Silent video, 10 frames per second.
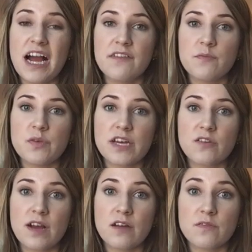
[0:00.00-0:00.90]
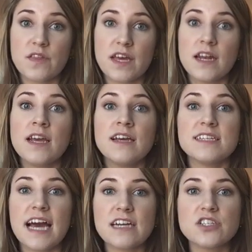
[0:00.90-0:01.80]
I haven't played around with it
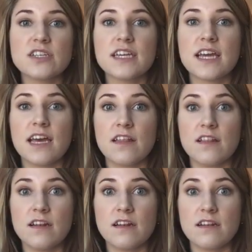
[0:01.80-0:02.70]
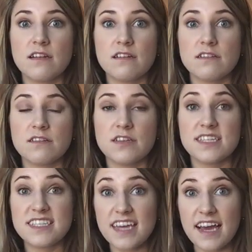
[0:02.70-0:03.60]
to actually get the
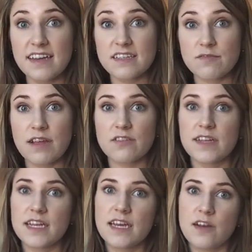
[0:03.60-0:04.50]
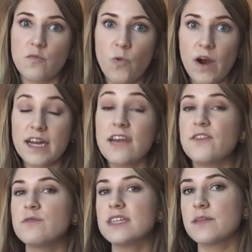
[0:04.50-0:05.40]
set rather than getting one
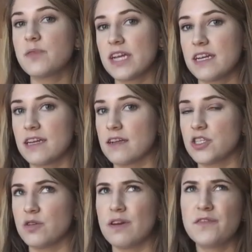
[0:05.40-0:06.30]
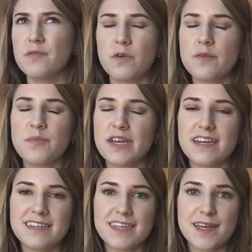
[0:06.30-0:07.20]
if you did plan to get two. If you weren't
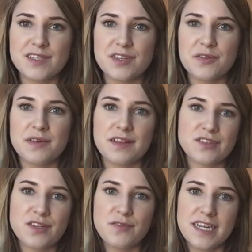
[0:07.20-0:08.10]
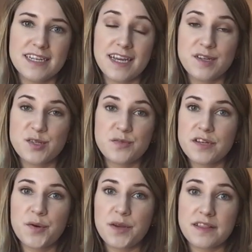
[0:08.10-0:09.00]
planning to get two and there's no need to get two,
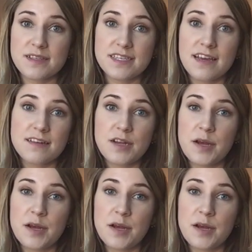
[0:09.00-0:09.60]
then don't get the set.